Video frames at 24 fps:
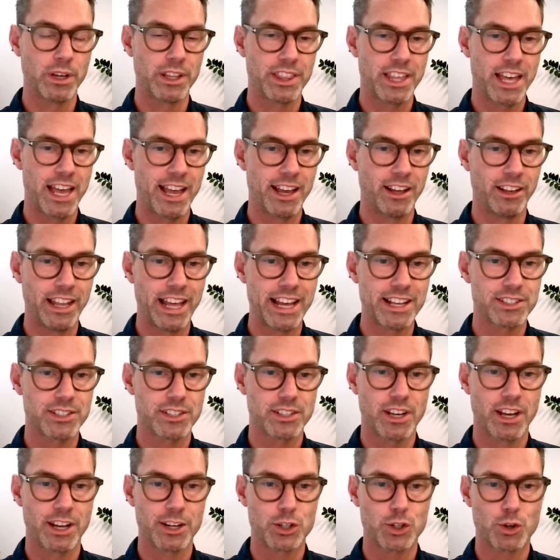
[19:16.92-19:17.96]
with
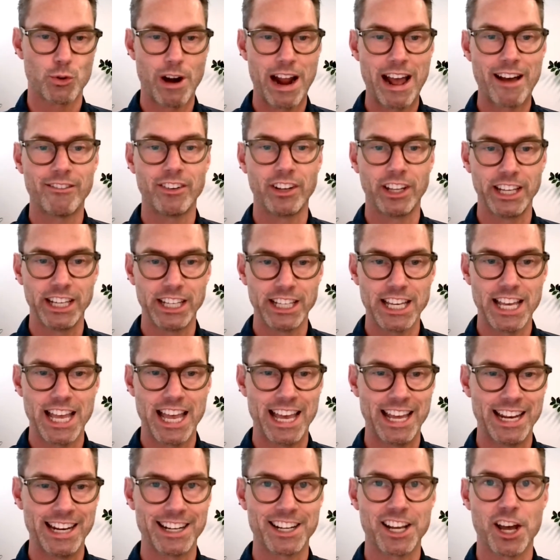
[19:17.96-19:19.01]
ALS, traveling
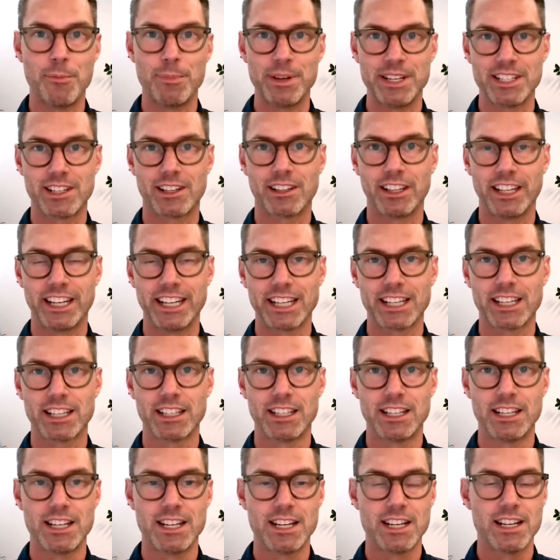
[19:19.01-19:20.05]
and coming to clinic
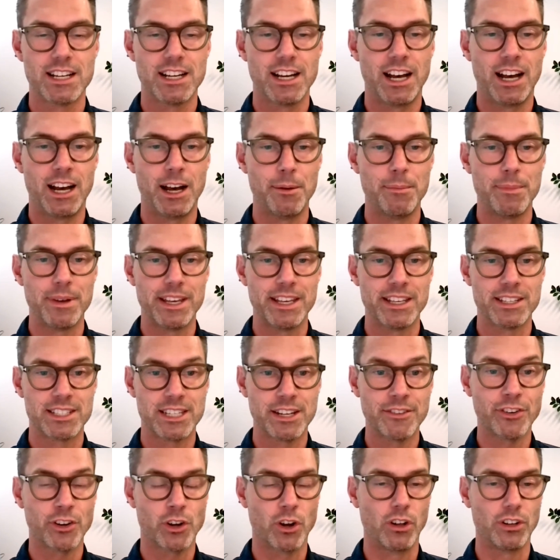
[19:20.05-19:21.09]
is
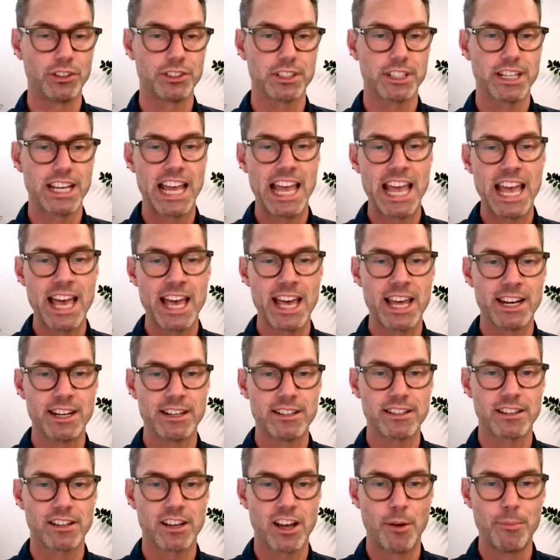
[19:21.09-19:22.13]
difficult.
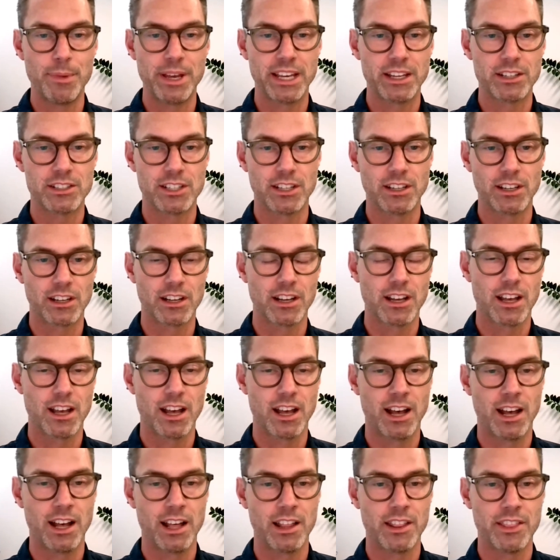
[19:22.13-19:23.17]
And coming to
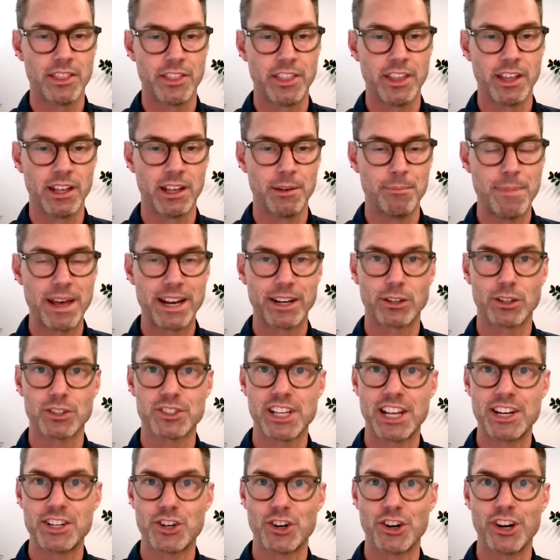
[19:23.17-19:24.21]
the medical
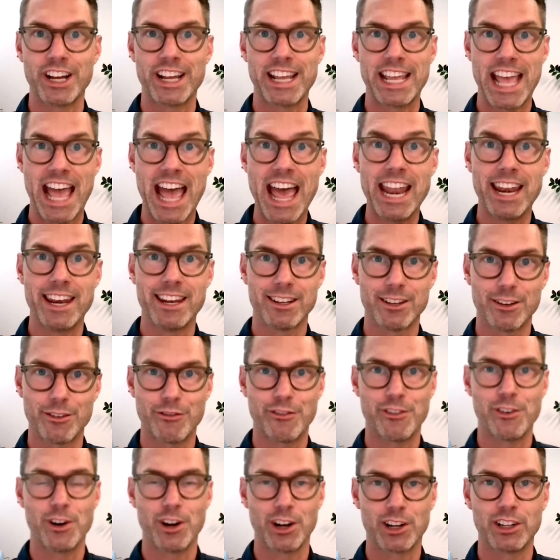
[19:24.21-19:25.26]
center again
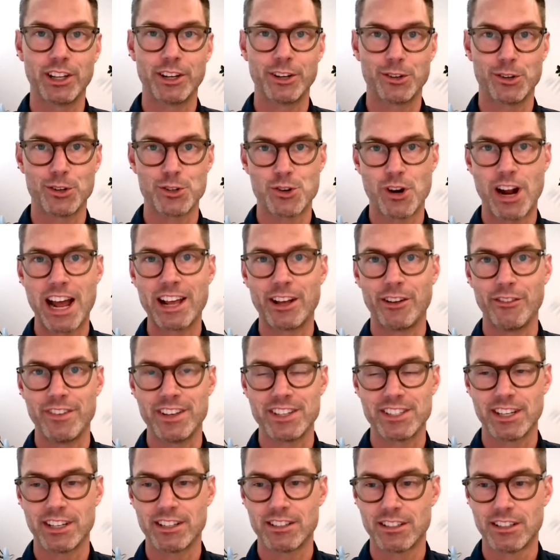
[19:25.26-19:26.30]
for a clinical trial
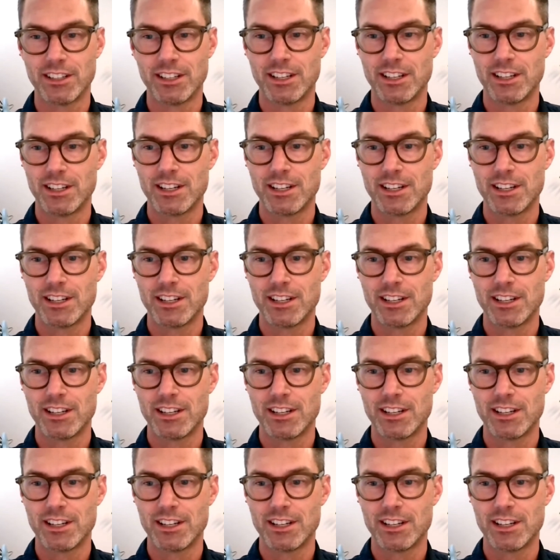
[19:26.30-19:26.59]
visit